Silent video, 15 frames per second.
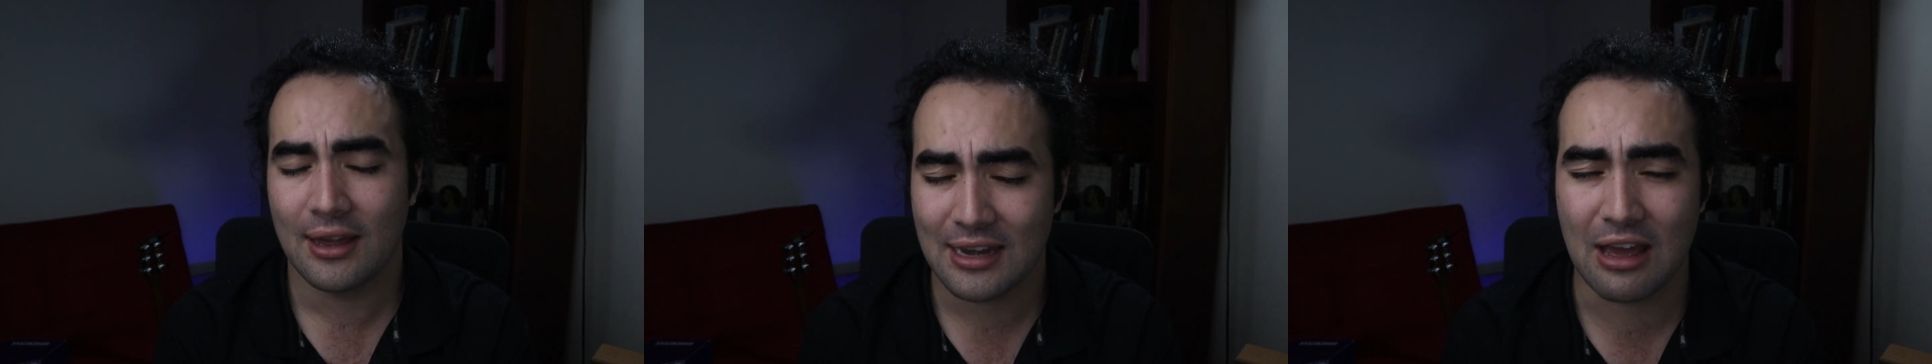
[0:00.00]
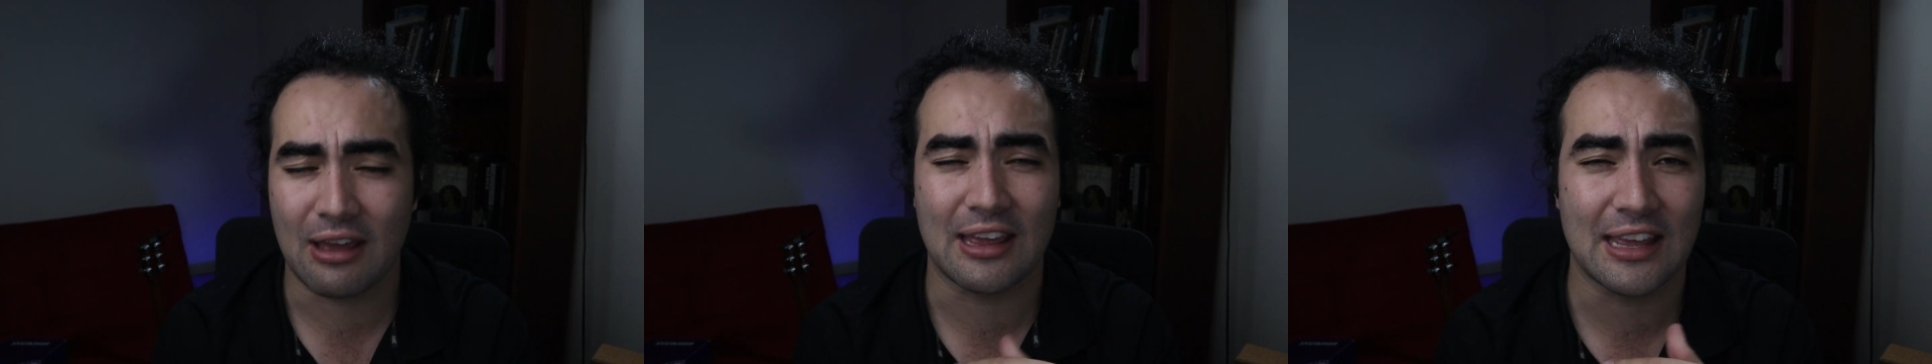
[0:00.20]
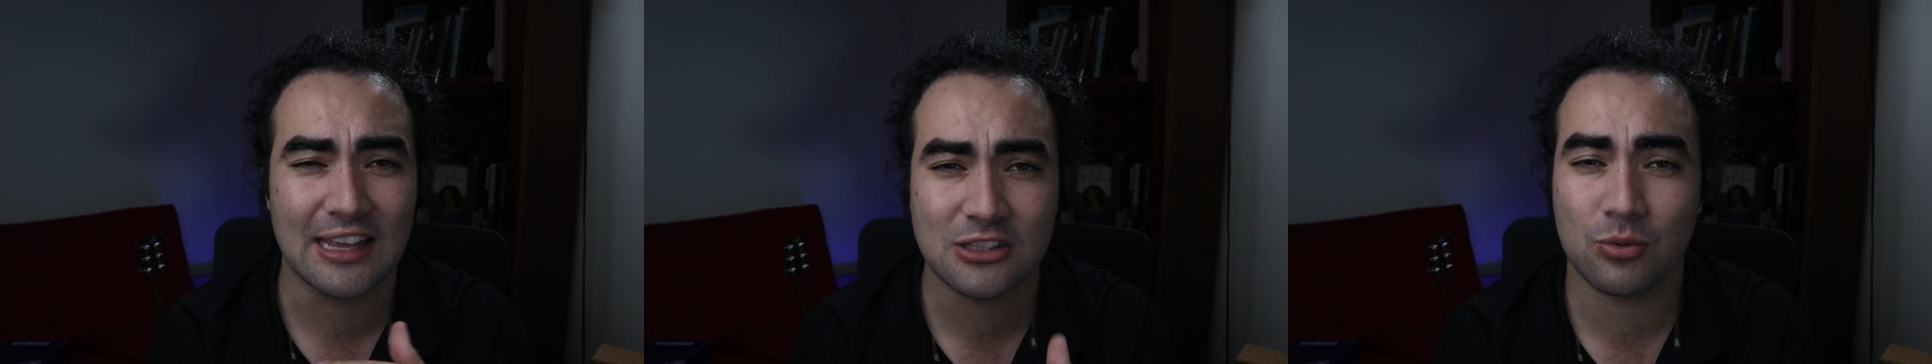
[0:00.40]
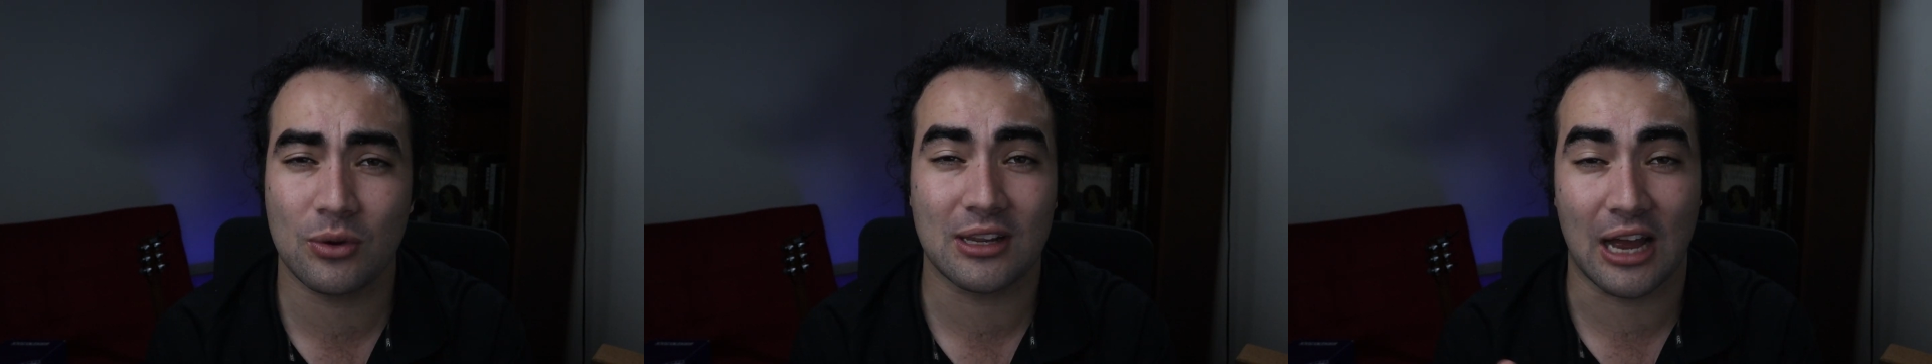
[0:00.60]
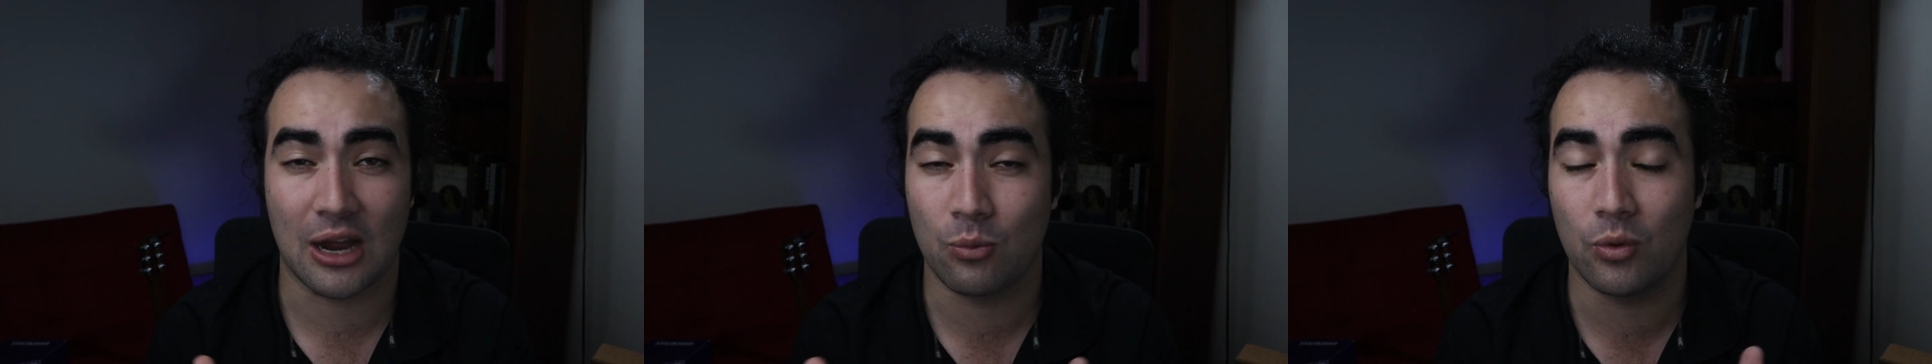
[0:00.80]
Now, each
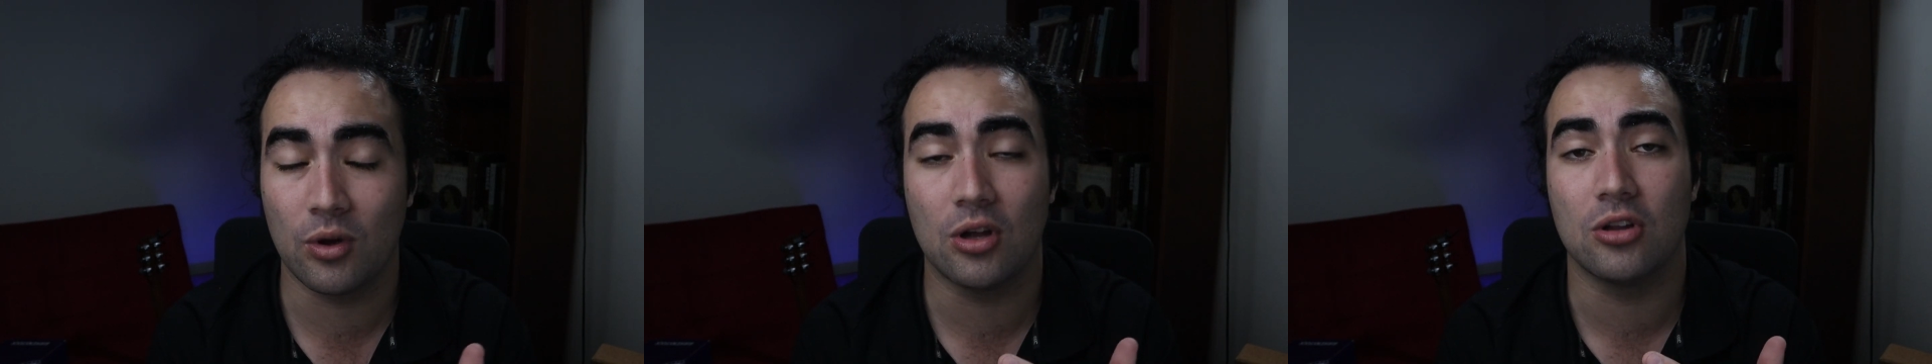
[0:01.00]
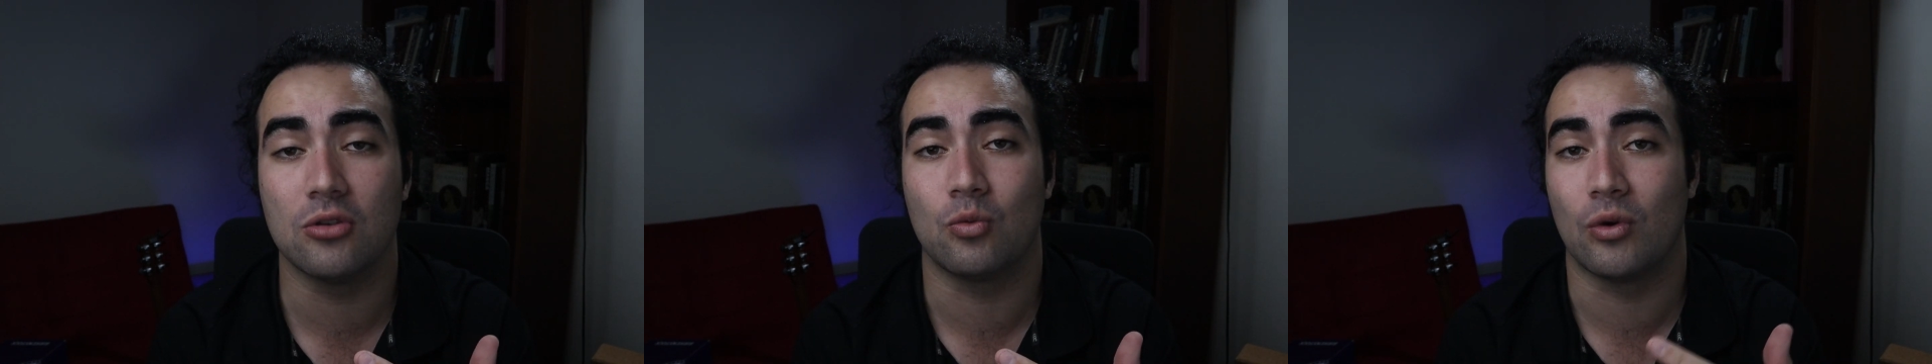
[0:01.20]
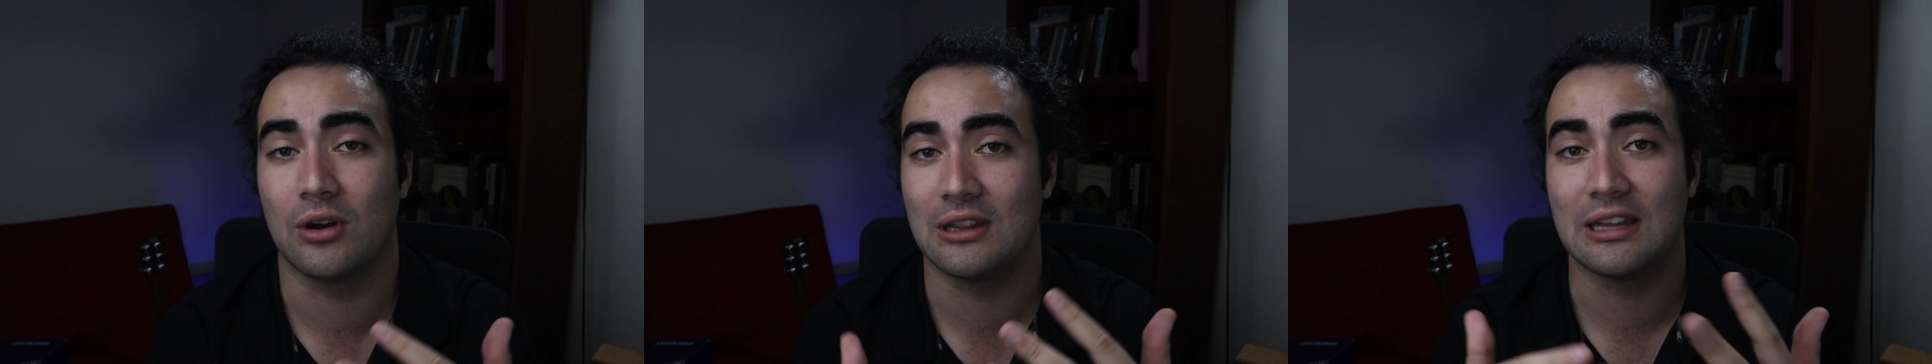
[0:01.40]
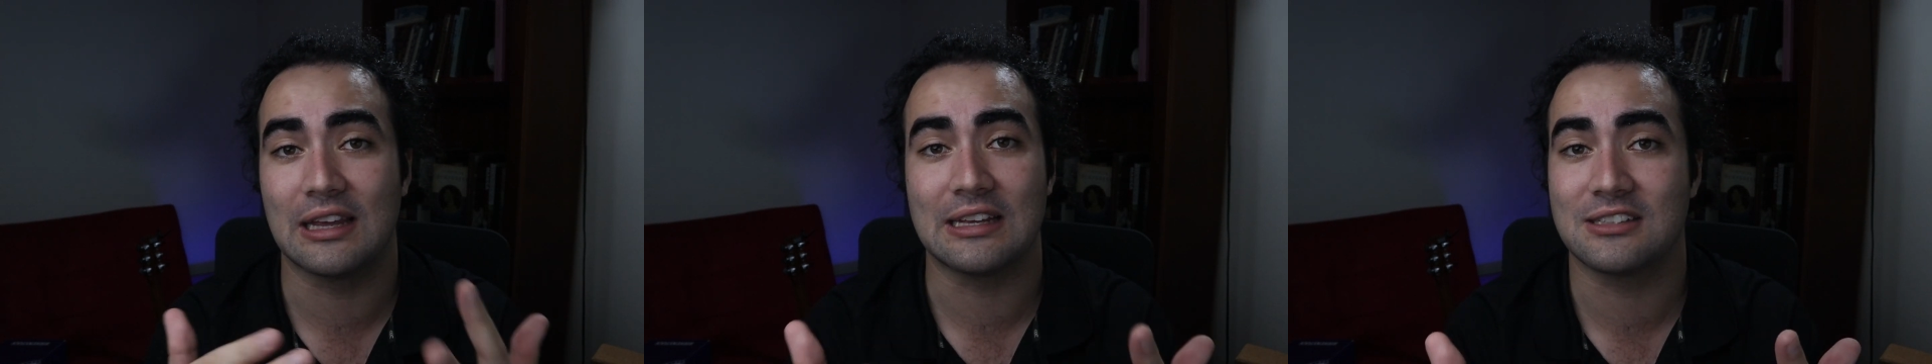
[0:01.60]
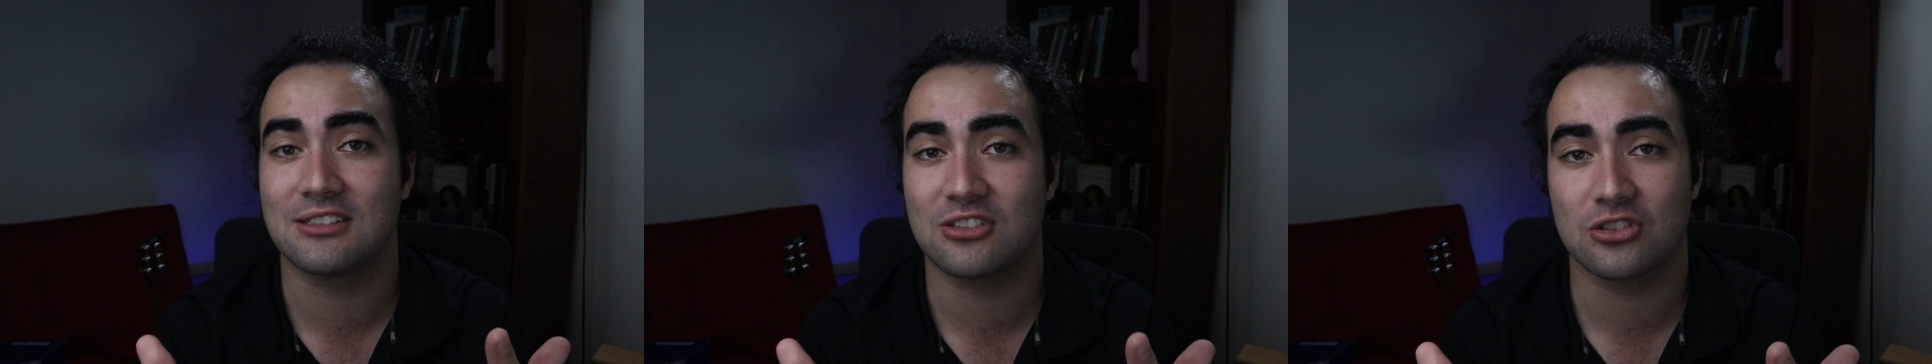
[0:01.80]
week I will
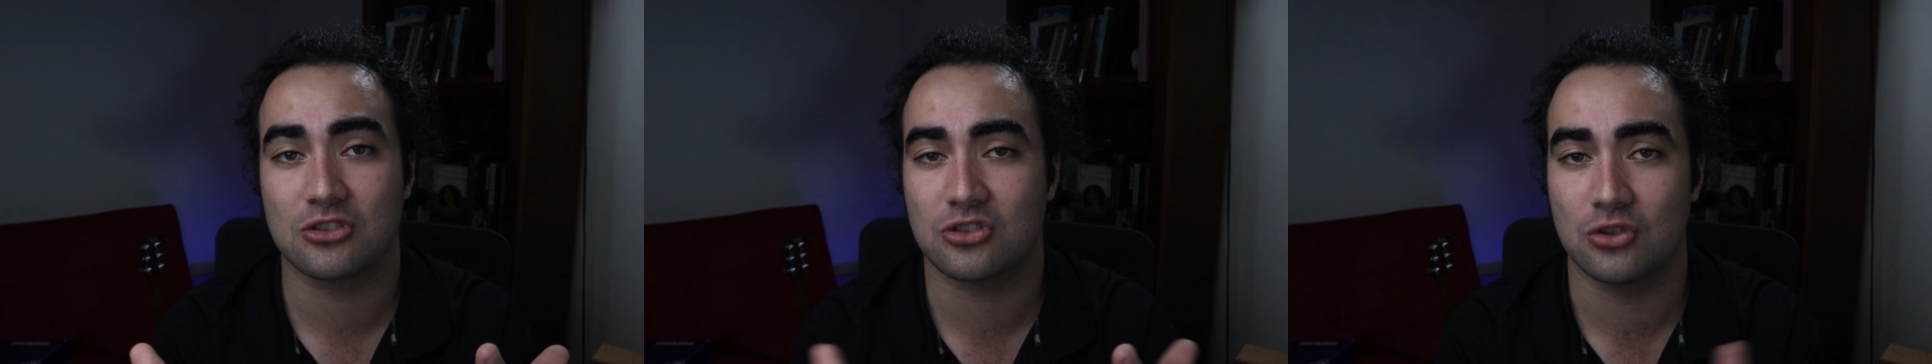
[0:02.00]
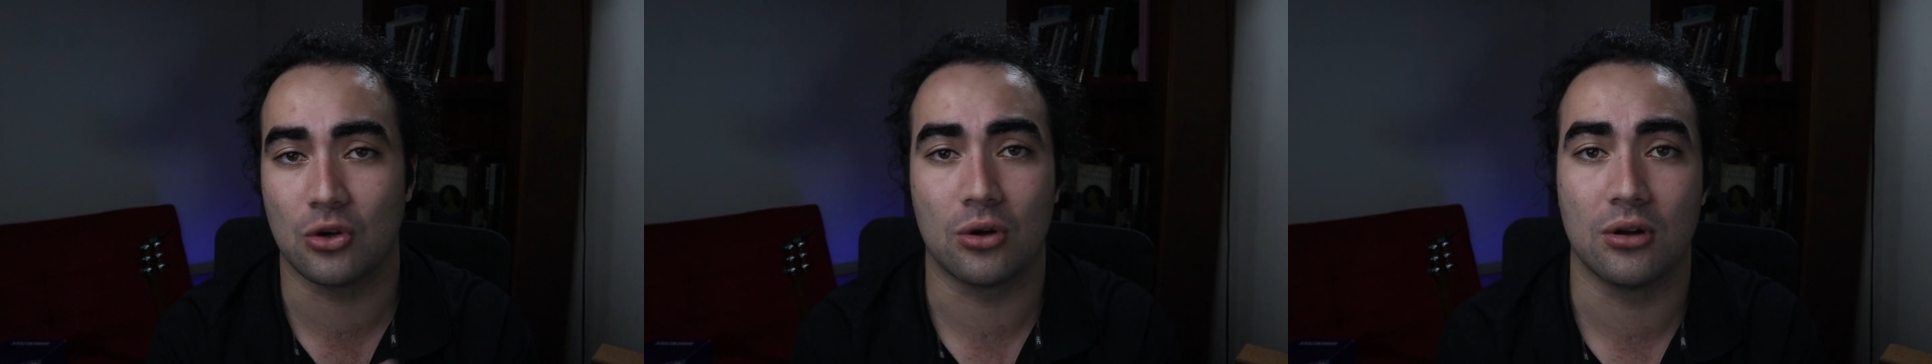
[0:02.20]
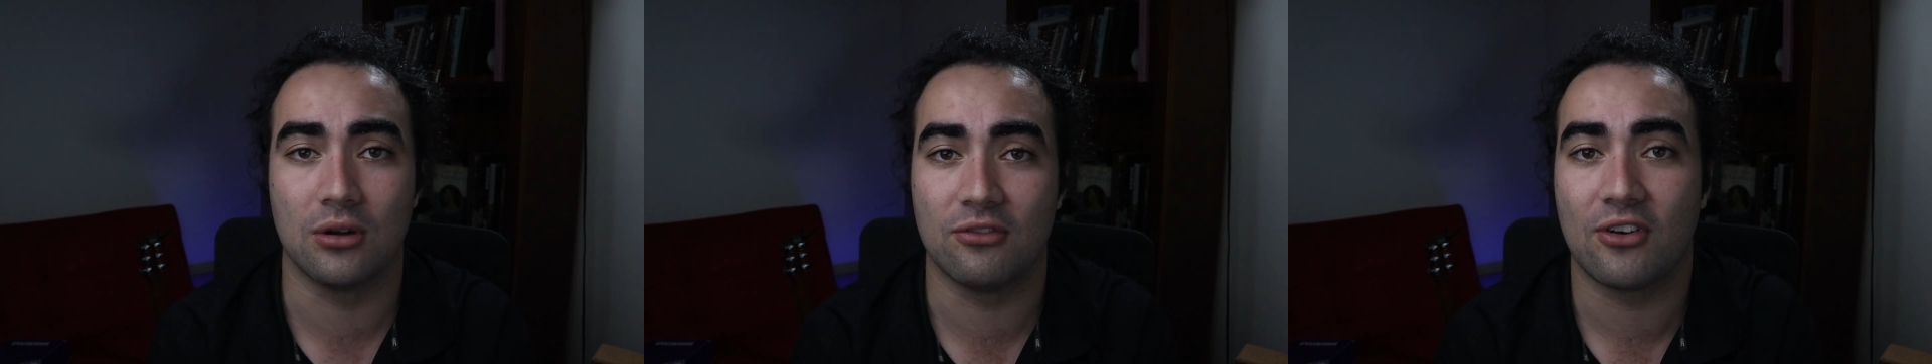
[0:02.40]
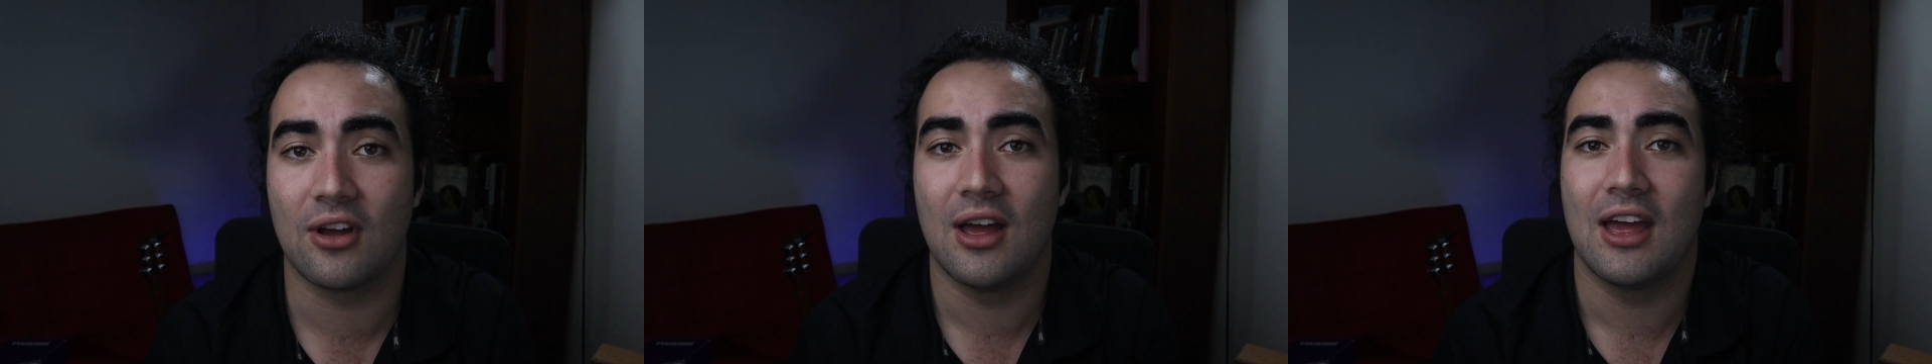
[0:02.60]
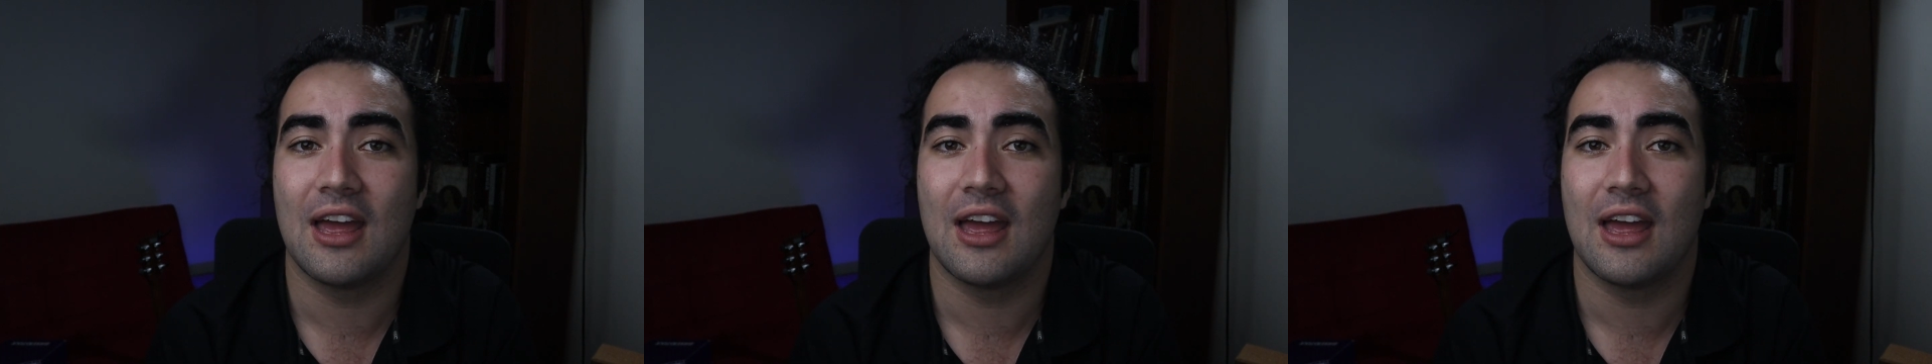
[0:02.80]
release sort of